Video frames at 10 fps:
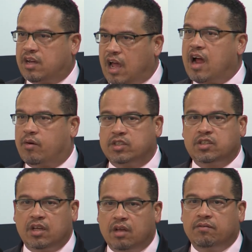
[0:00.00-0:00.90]

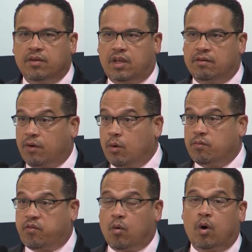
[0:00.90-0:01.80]
Congress can
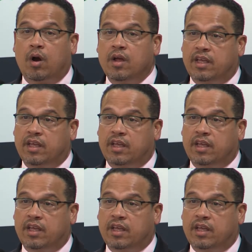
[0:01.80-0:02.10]
vote for,